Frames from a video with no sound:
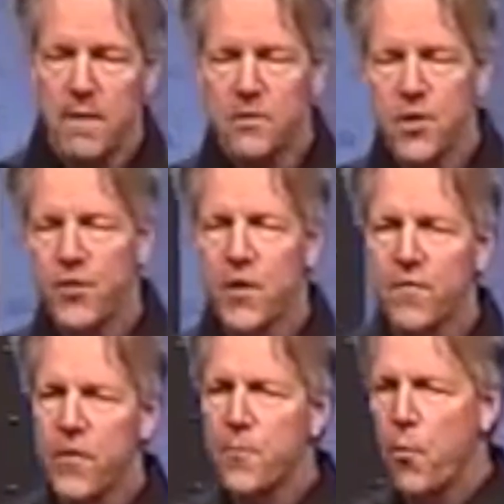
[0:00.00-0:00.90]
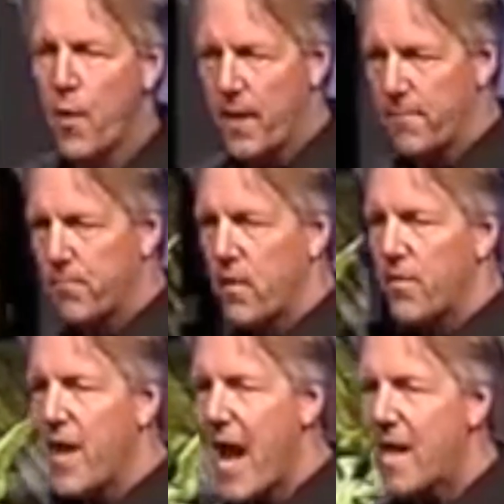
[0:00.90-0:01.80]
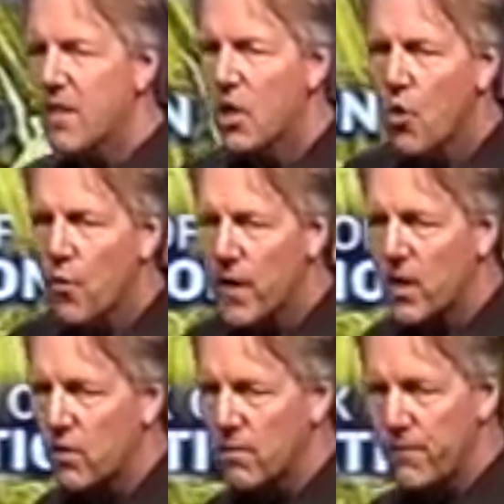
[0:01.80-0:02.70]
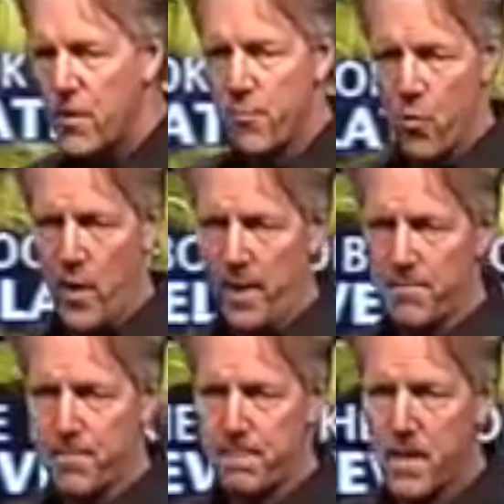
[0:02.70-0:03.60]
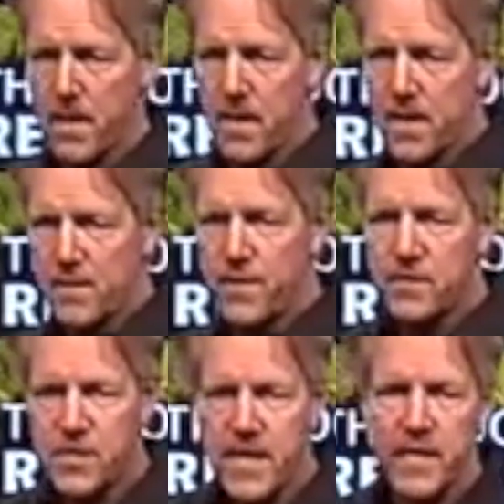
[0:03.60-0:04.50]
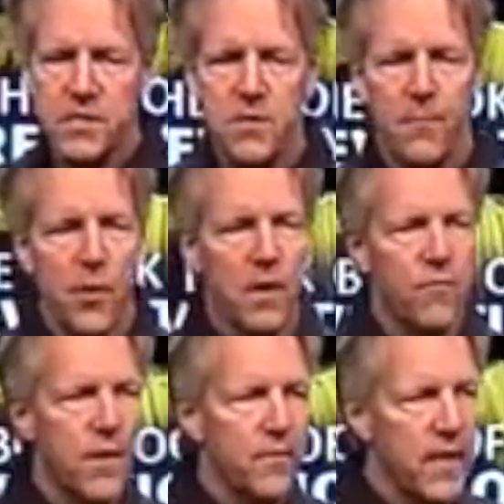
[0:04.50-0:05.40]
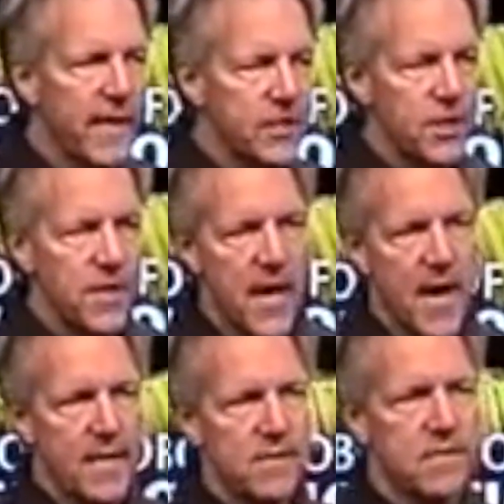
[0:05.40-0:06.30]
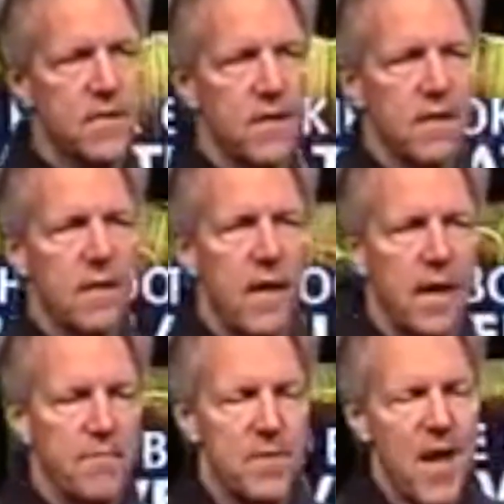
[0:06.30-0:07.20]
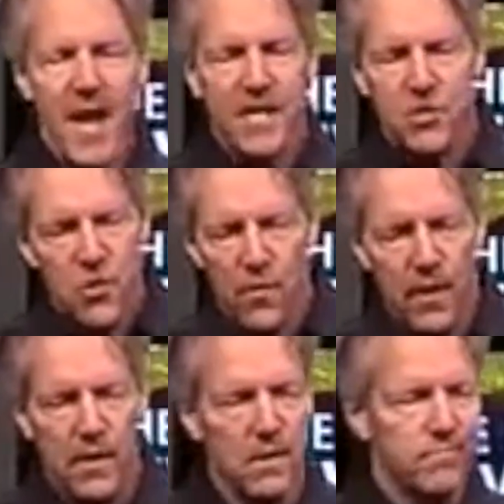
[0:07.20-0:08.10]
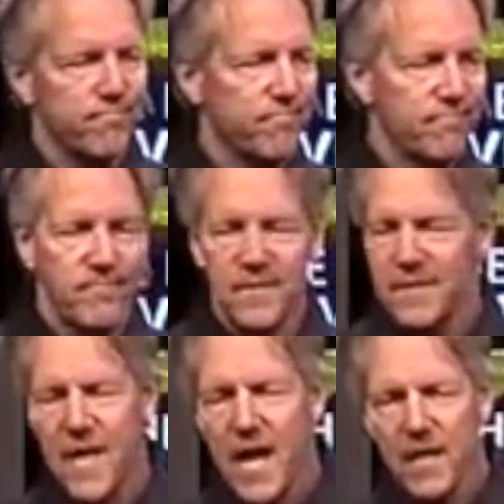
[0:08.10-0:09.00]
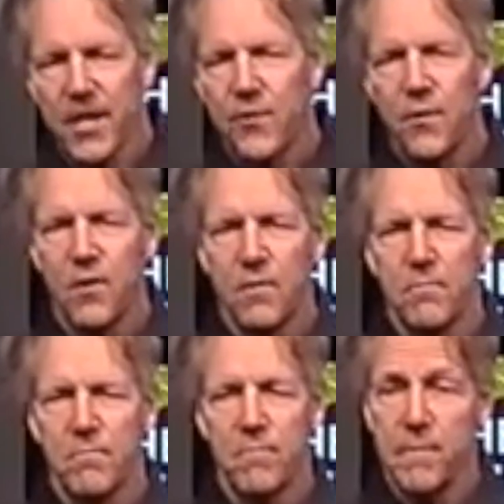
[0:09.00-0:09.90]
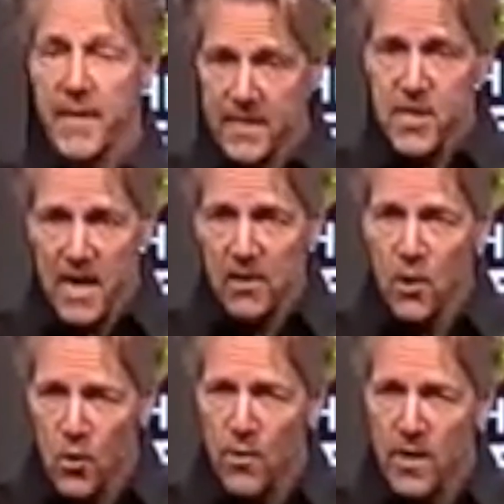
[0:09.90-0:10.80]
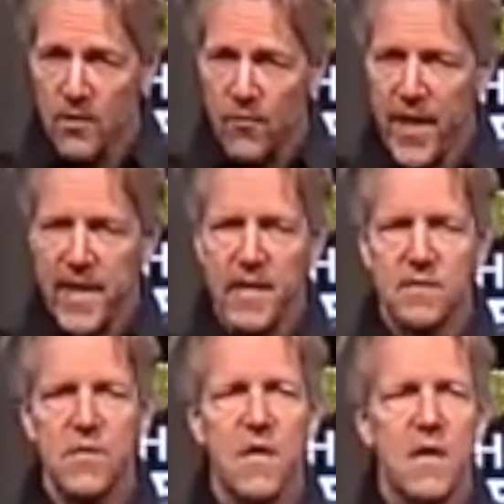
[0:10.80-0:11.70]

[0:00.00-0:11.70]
There's a third viewpoint, the allegorical viewpoint. This sees the book of Revelation as not historical, not literal, it's allegorical. That is,